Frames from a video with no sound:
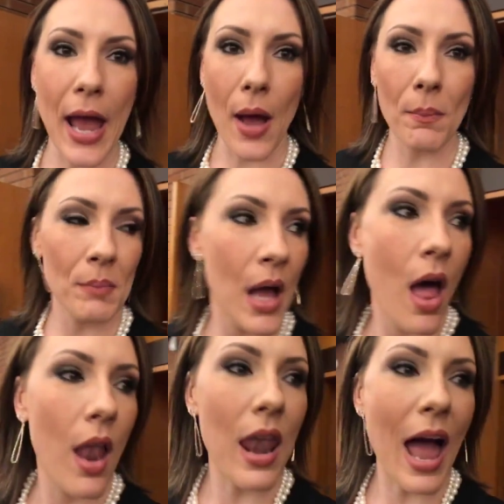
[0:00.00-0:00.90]
Cam
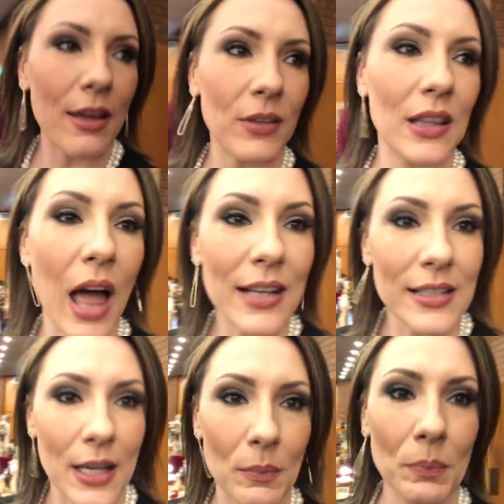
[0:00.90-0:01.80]
live in
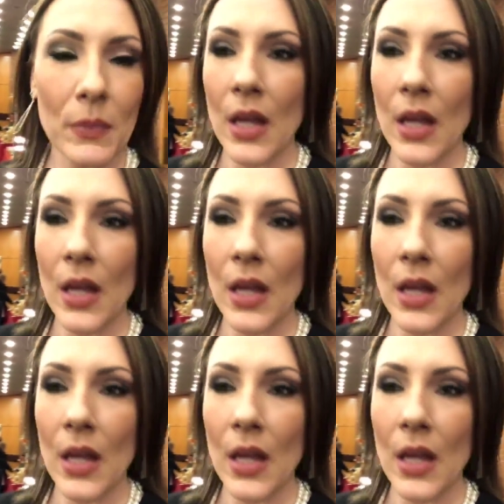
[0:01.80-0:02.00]
London.